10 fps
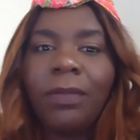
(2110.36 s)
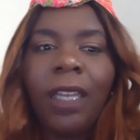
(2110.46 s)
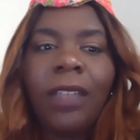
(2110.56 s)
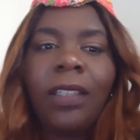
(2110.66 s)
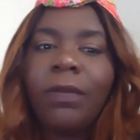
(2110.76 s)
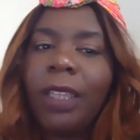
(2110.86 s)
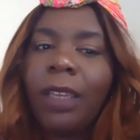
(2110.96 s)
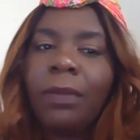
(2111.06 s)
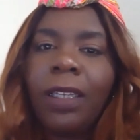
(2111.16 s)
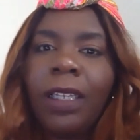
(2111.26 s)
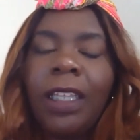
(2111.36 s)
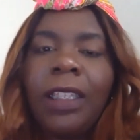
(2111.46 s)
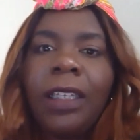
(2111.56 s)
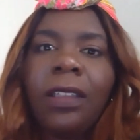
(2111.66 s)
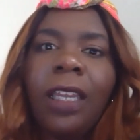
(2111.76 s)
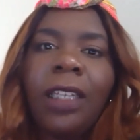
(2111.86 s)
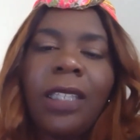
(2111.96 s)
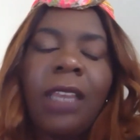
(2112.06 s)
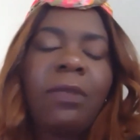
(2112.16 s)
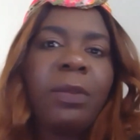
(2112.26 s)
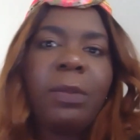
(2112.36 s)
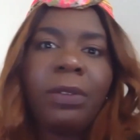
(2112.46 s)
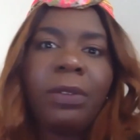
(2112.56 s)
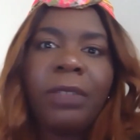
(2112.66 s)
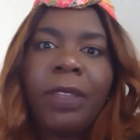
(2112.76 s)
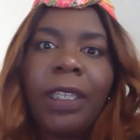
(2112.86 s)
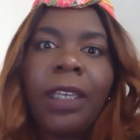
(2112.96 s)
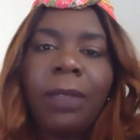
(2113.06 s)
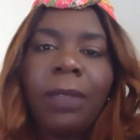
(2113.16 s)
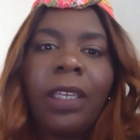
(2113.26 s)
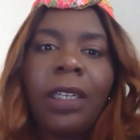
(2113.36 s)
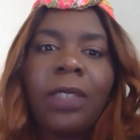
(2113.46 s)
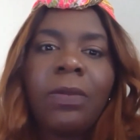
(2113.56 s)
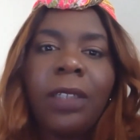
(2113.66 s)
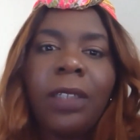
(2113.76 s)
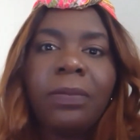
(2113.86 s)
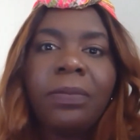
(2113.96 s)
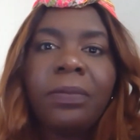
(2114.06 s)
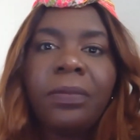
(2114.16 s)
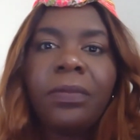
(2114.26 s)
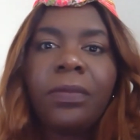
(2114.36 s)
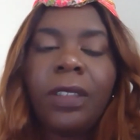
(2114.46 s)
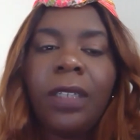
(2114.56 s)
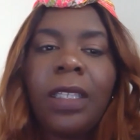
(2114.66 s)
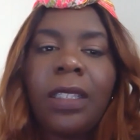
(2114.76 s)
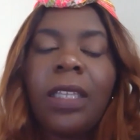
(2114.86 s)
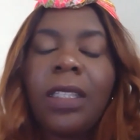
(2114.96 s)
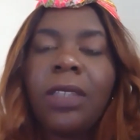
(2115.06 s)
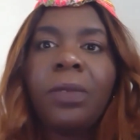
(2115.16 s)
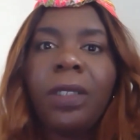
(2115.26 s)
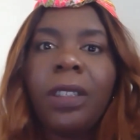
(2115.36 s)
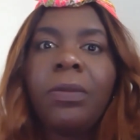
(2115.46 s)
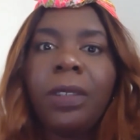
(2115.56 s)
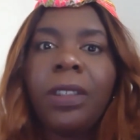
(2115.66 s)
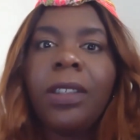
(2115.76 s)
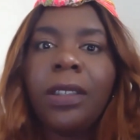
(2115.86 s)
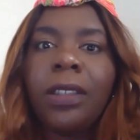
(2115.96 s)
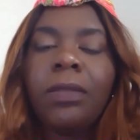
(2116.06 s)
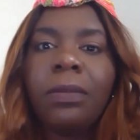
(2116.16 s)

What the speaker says: I love that, Megan. I think a lot of times people don't even think about that as well. So that's a really, really good